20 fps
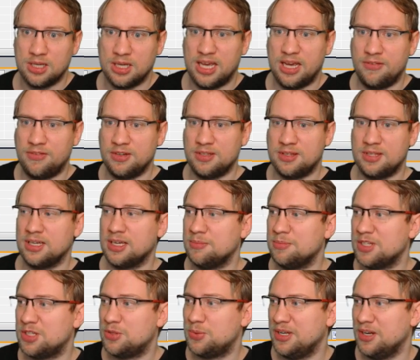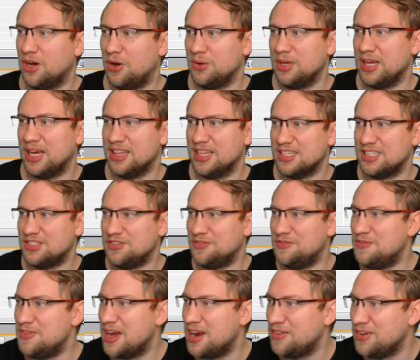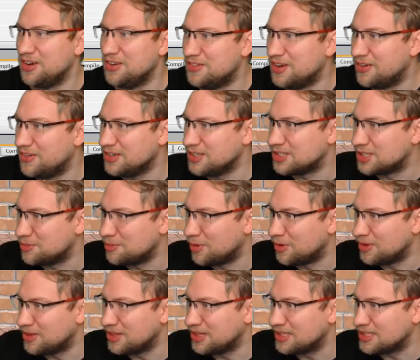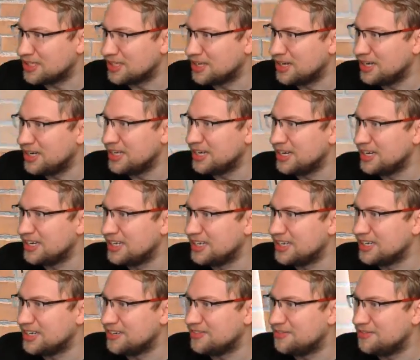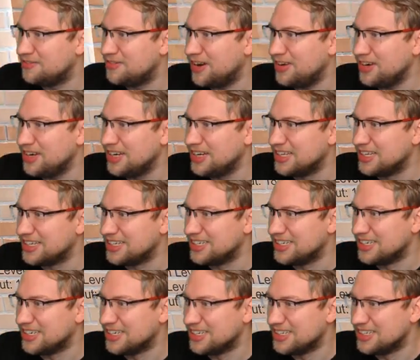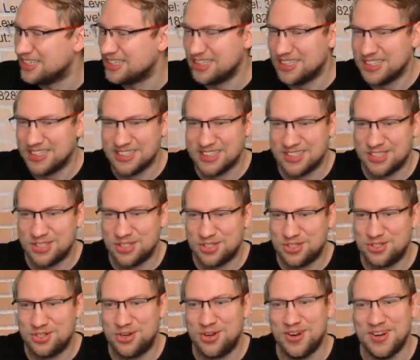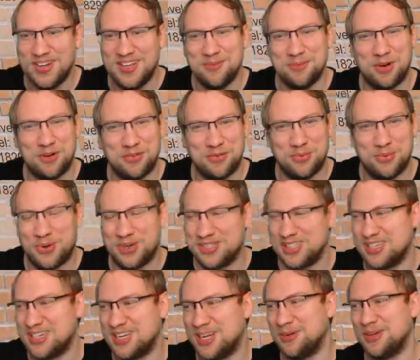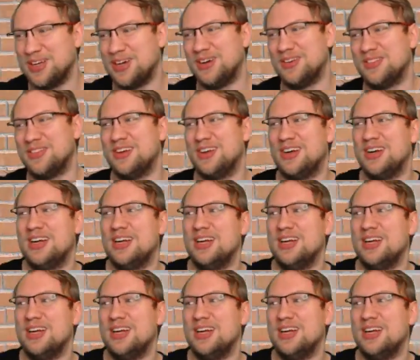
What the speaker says: Everything in between, oh yeah, that's very, very small. There's a very little stream of water coming out there.